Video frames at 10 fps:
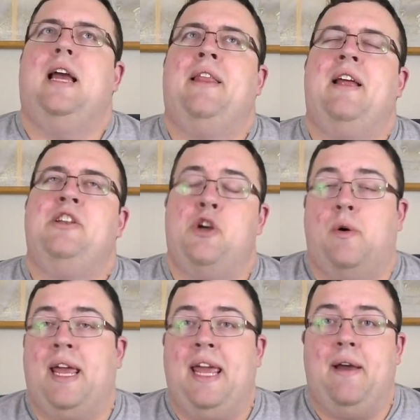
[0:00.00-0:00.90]
And then
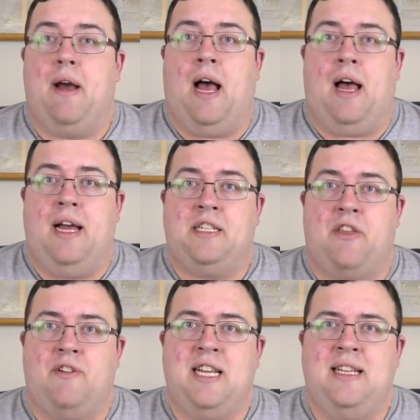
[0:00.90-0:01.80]
Jodie as a
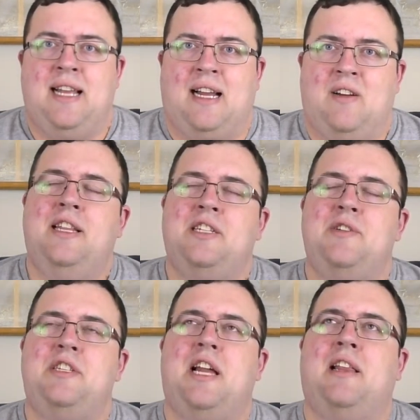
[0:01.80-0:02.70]
13th Doctor. This
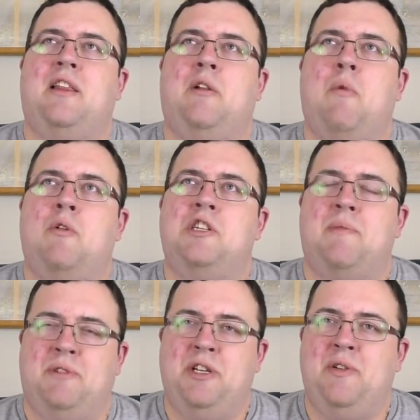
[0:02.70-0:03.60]
is a little more
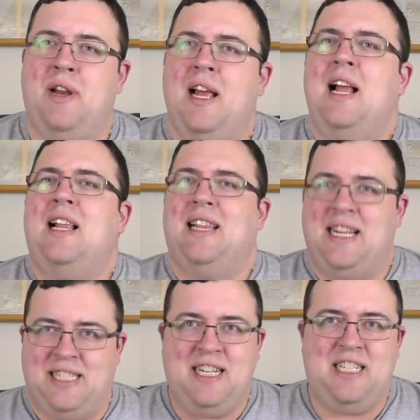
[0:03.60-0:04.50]
subdued.
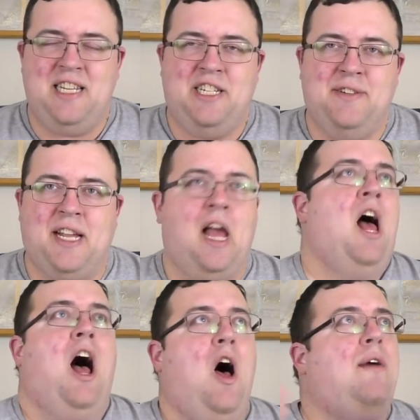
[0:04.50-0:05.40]
Last season, she was like,
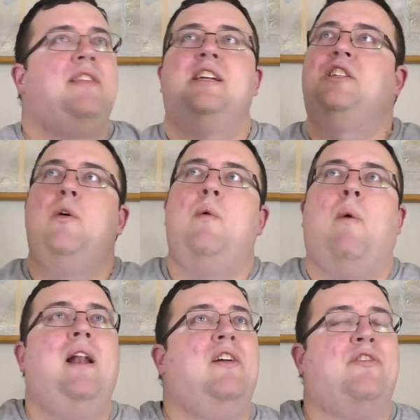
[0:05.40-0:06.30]
oh, everything's new and
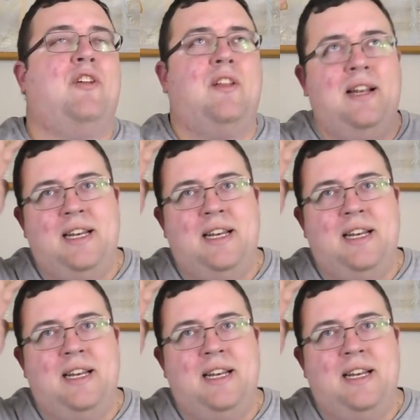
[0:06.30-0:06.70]
wonderful.